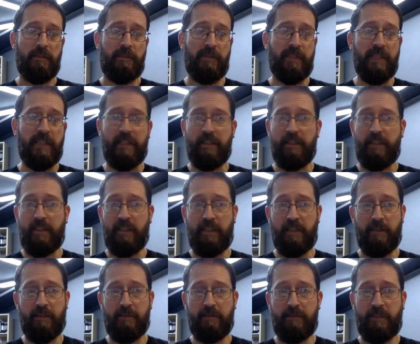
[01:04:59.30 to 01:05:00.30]
but yeah, you
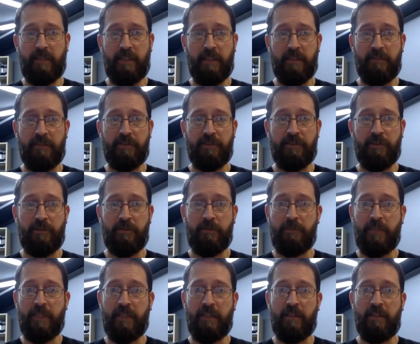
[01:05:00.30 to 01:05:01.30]
can't. Yeah, there's no
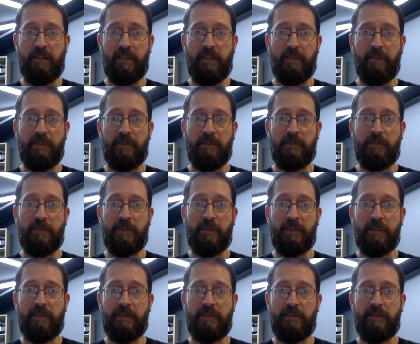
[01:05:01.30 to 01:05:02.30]
making claims on
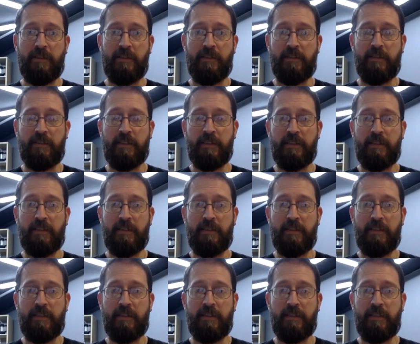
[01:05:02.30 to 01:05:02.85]
products or anything like